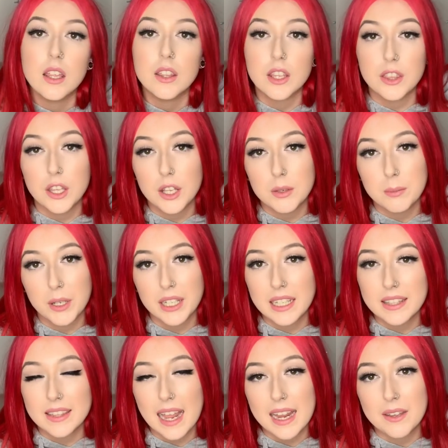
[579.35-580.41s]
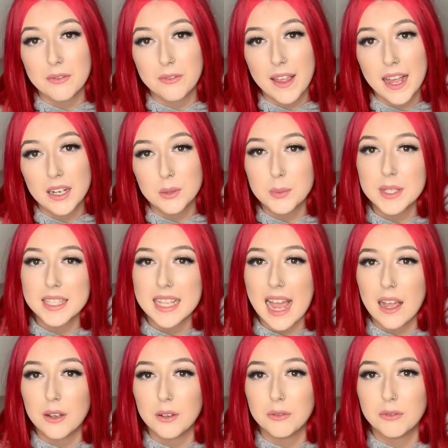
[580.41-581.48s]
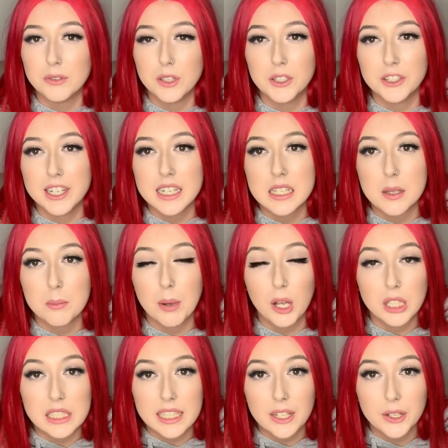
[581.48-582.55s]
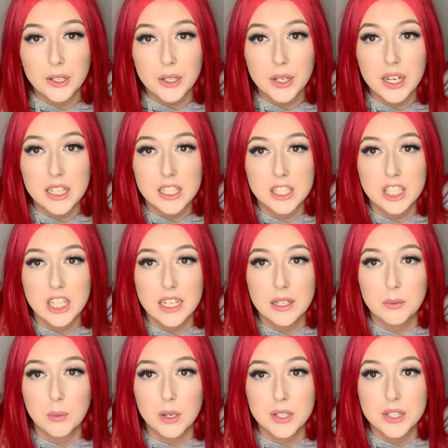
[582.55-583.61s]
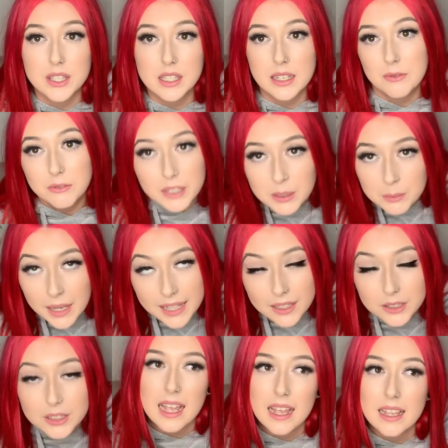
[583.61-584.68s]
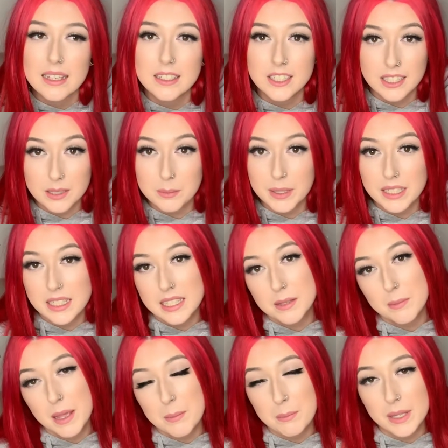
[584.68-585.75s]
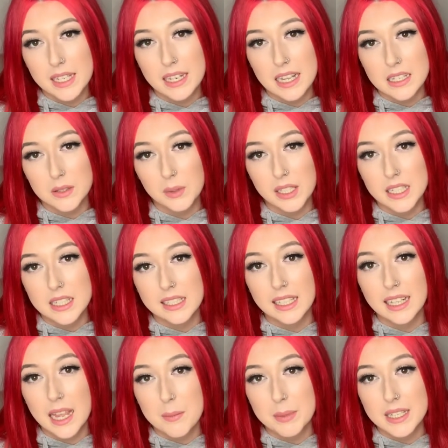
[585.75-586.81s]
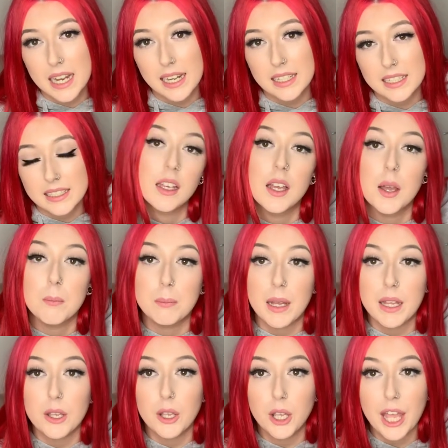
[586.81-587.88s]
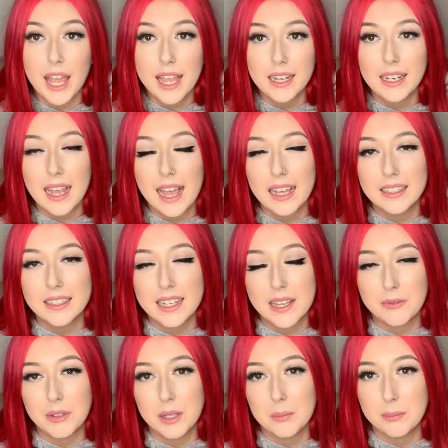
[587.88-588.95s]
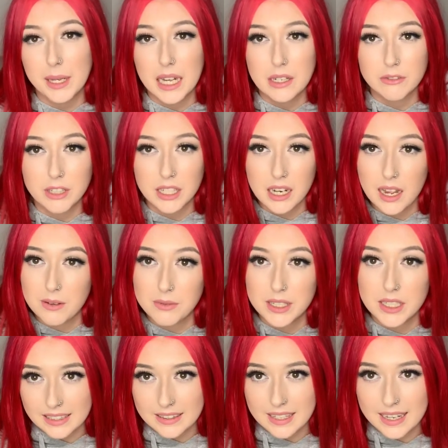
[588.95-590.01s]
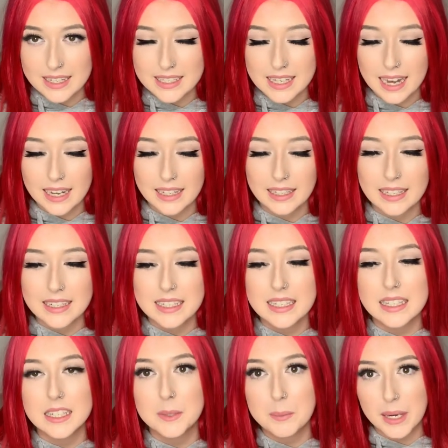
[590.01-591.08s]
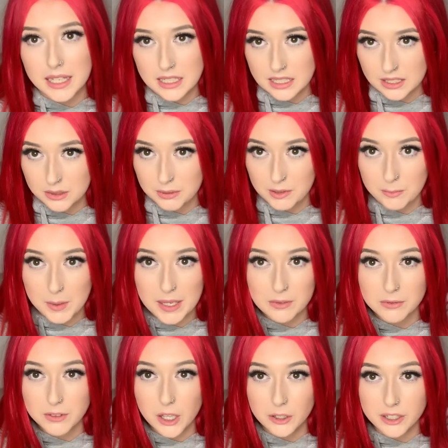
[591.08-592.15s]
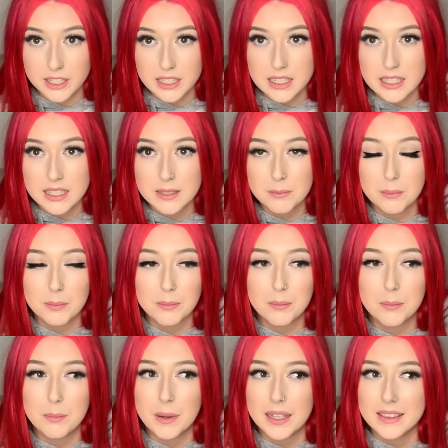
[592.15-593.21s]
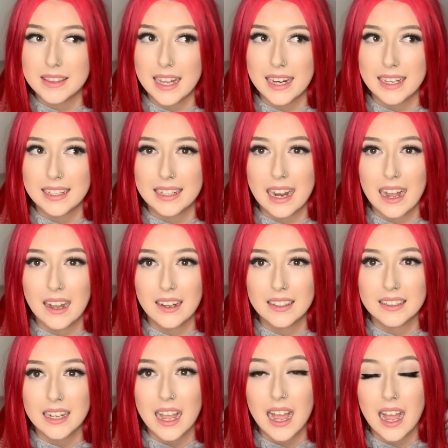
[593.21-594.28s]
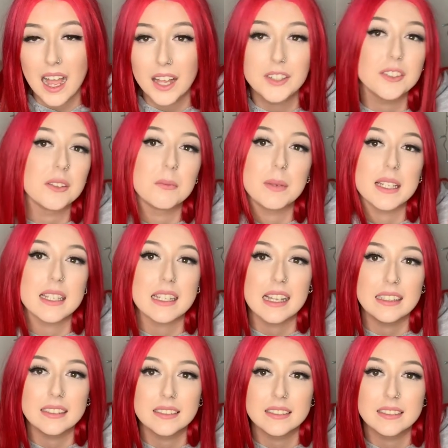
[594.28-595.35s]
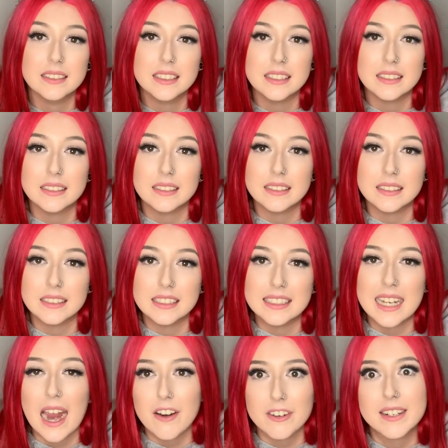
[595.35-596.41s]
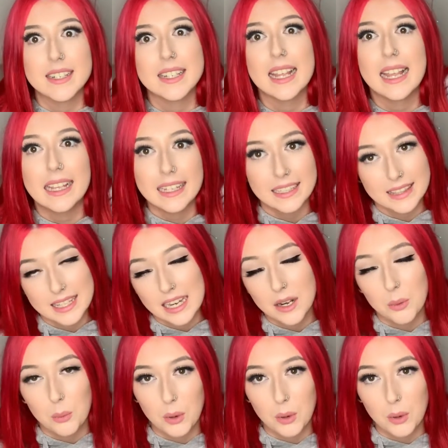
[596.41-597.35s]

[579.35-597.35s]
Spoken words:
The third body they found was that of Florence Pollio. She was female. She'd been dismembered as well as decapitated, but her head had never been recovered. They say it's suspected to have been Florence, but they can't 100% guarantee that it